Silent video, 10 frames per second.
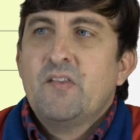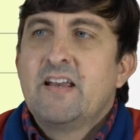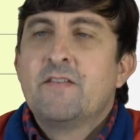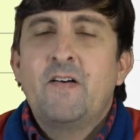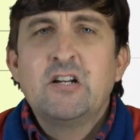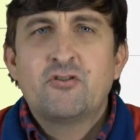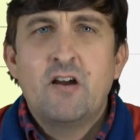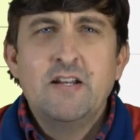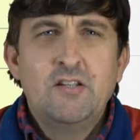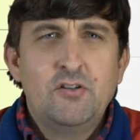And if I
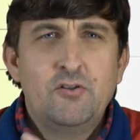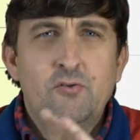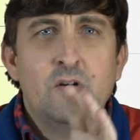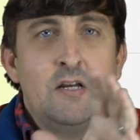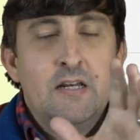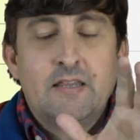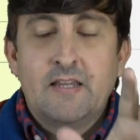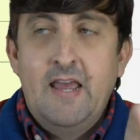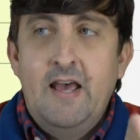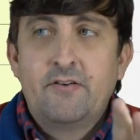try to do the
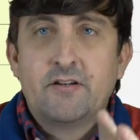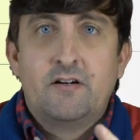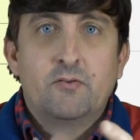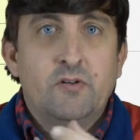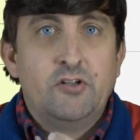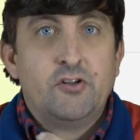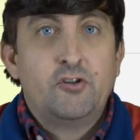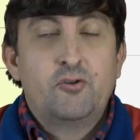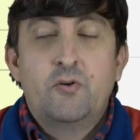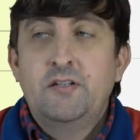cat or dog, which is a
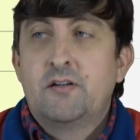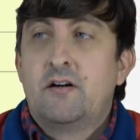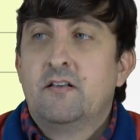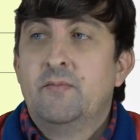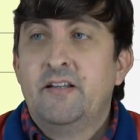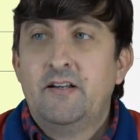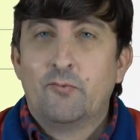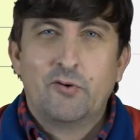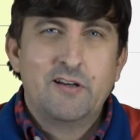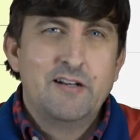choice column in here,
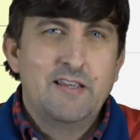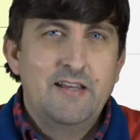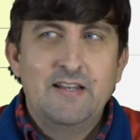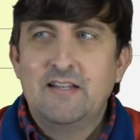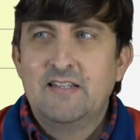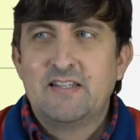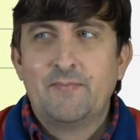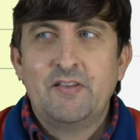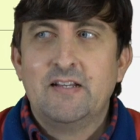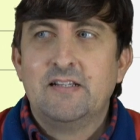we're going to get
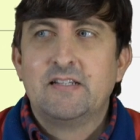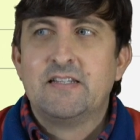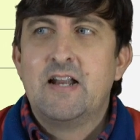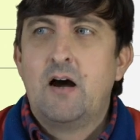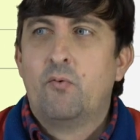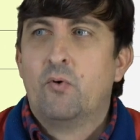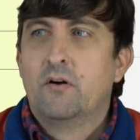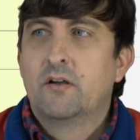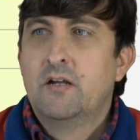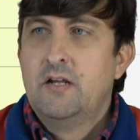something that does not
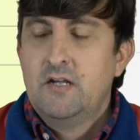work.